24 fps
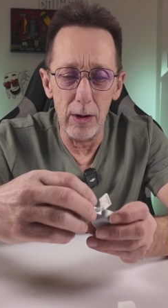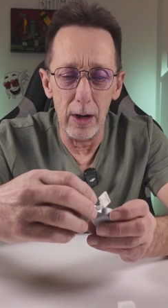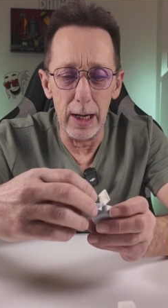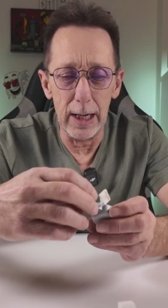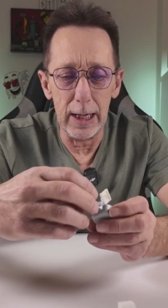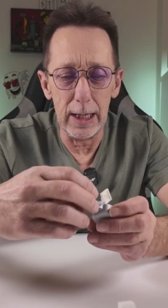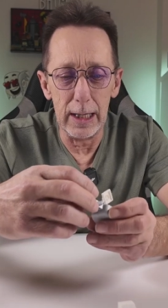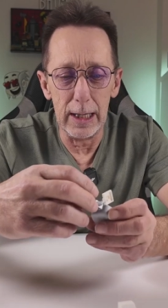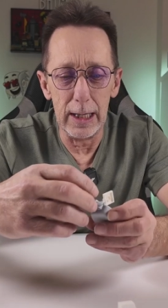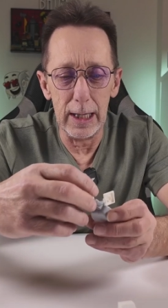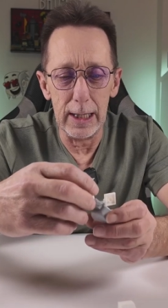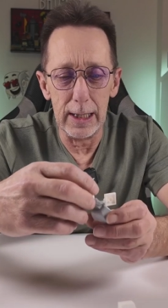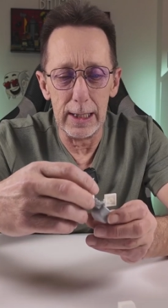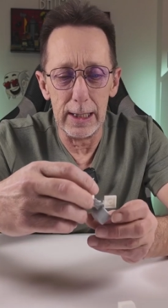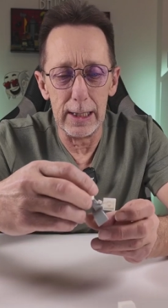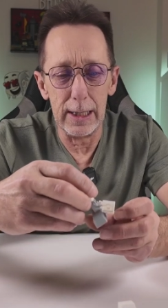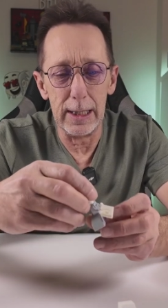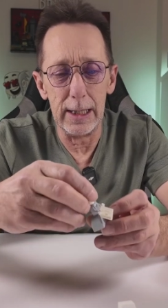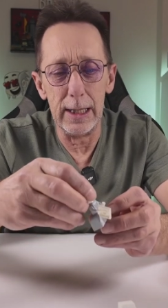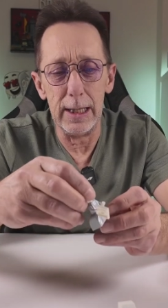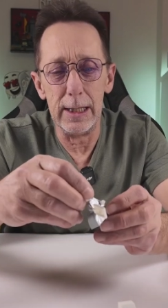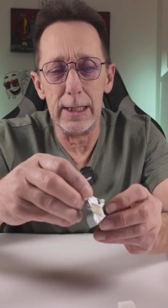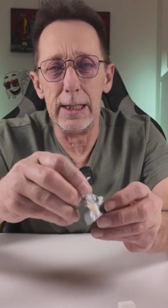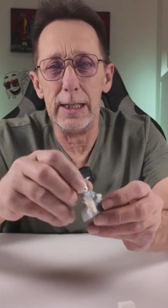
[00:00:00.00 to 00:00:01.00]
like
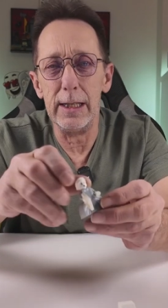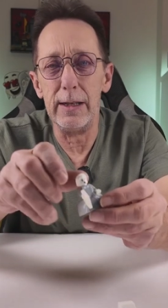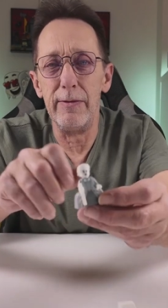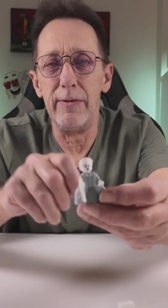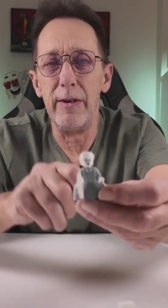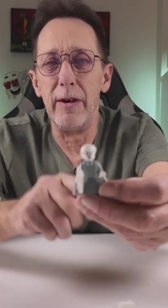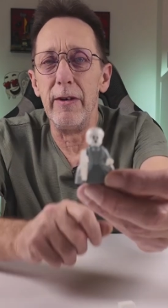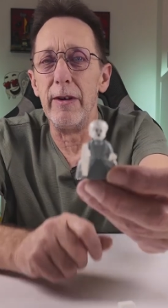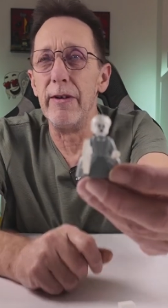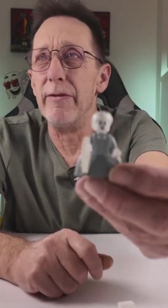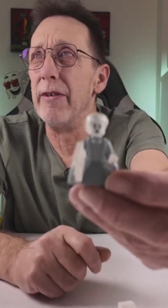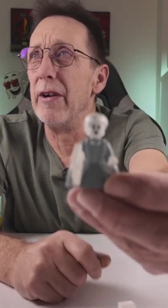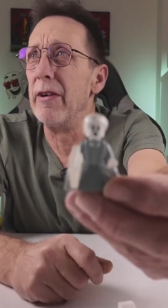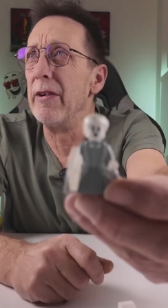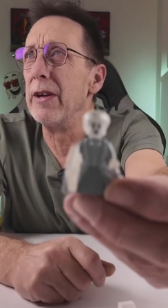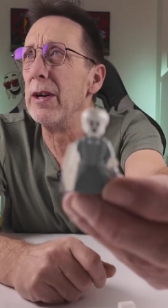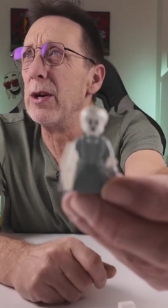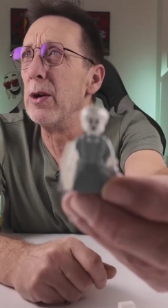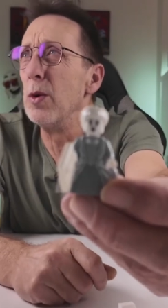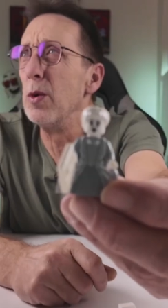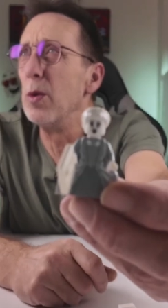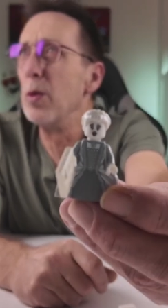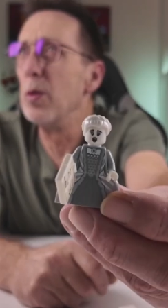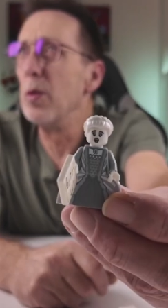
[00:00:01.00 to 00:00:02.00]
this. This is very
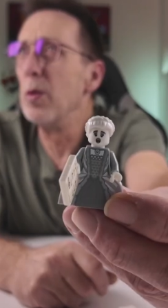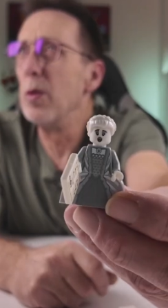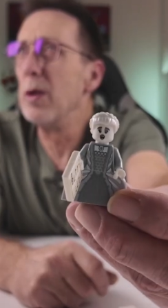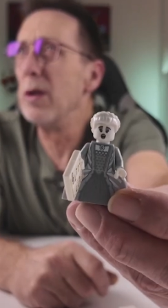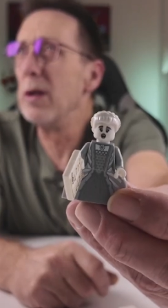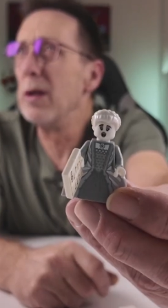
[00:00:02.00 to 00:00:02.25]
cool.